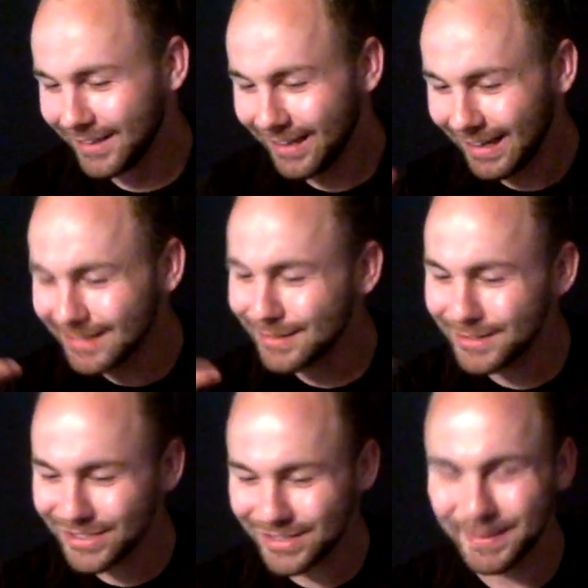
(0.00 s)

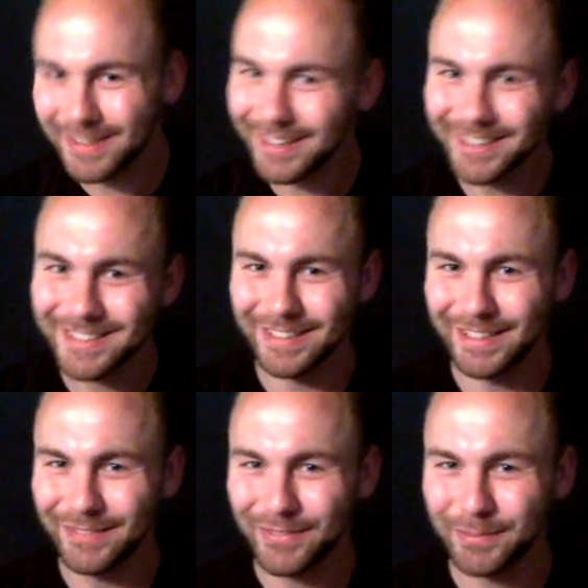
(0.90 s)
And just because
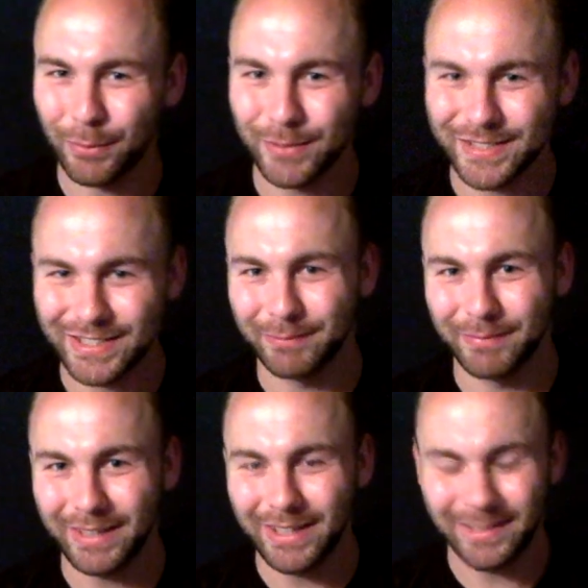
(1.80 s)
even posting a
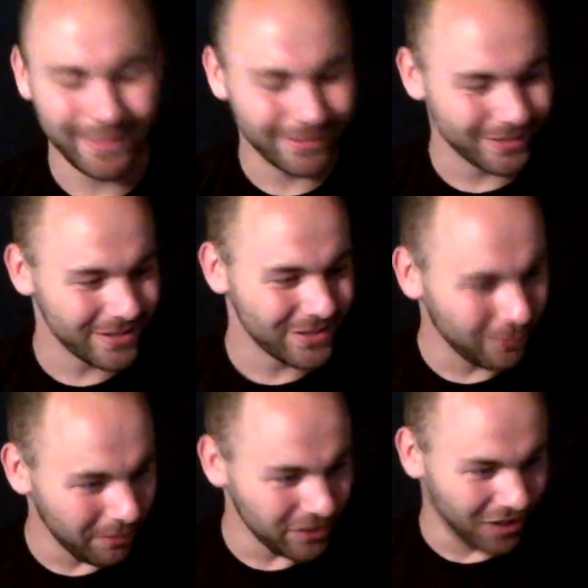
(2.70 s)
meme, there's so
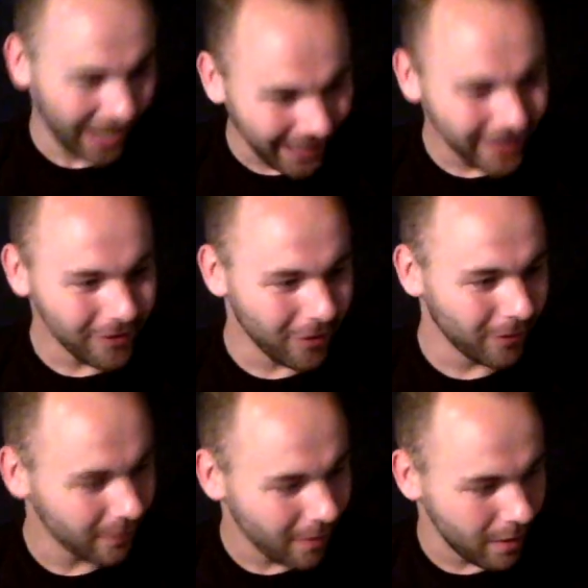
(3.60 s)
much hate
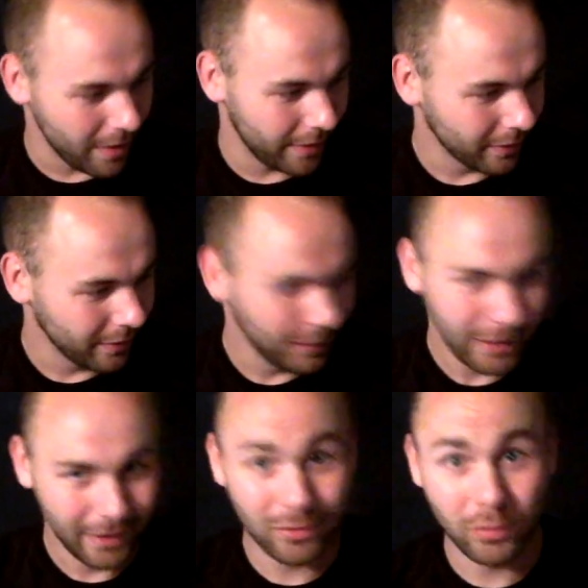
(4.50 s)
online.
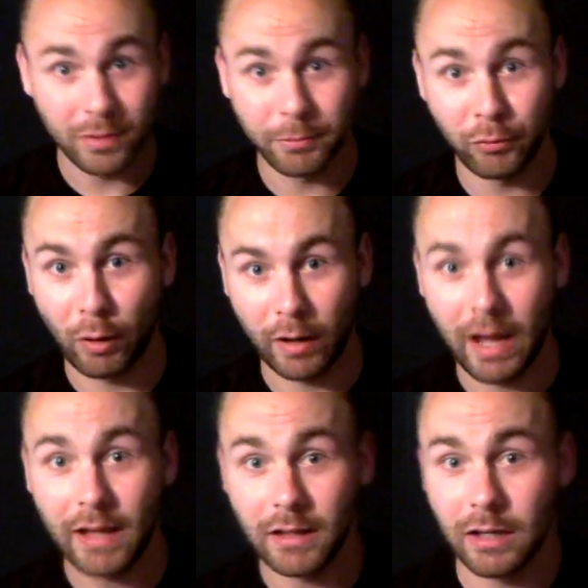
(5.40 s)
And don't get me wrong,
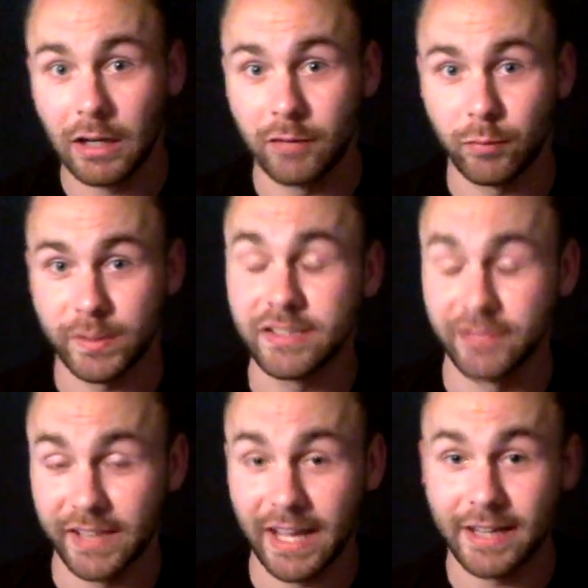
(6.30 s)
I love
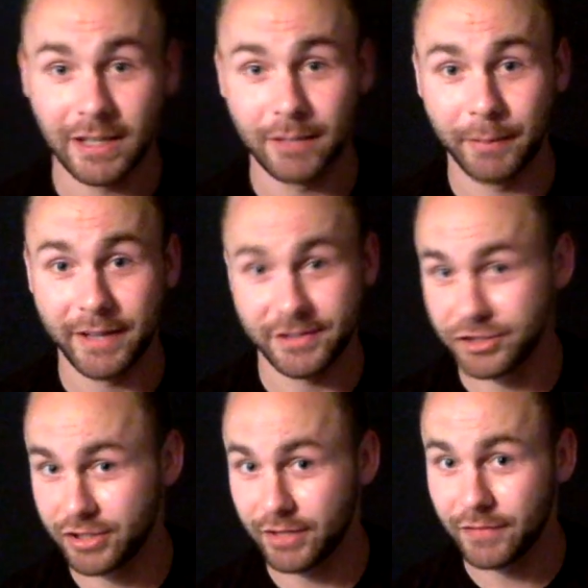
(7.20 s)
receiving any kind of
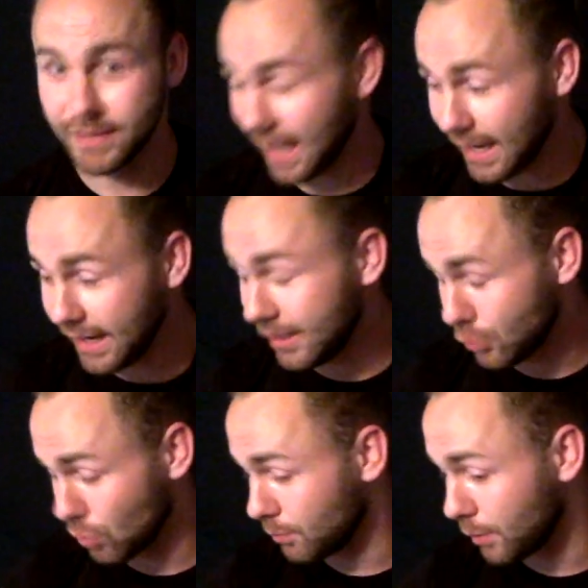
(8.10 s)
message. If it's hate
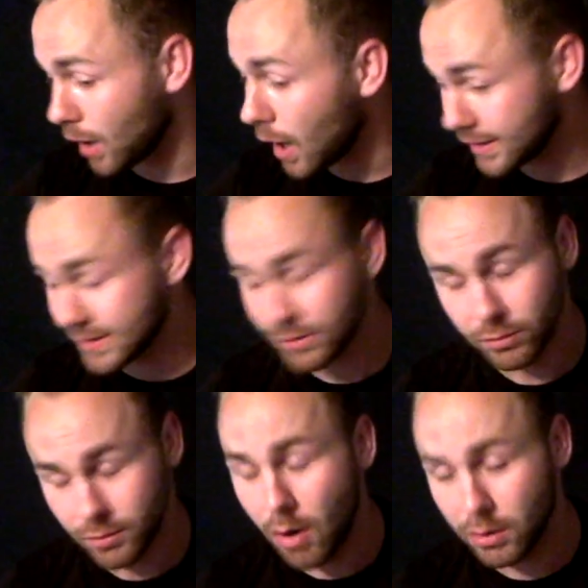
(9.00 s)
or a bot, it's still
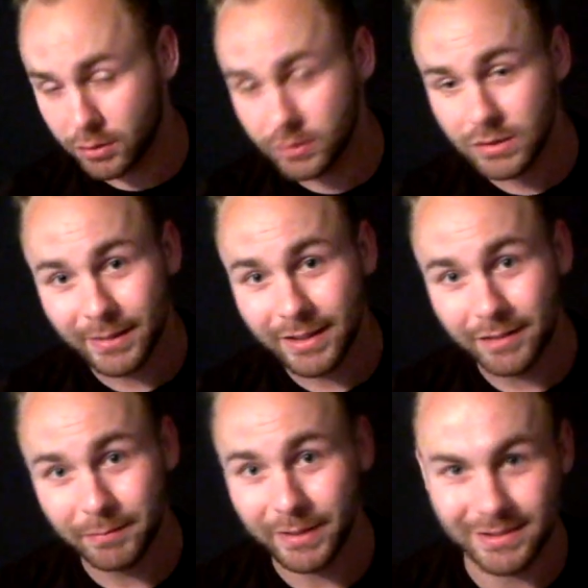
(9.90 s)
an honor to me
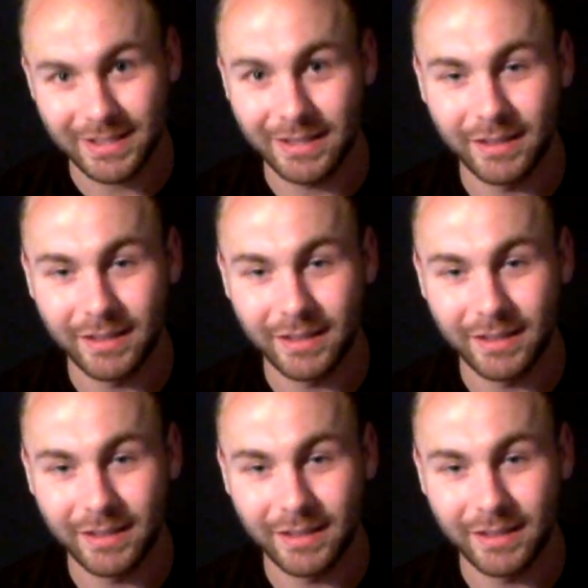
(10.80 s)
because they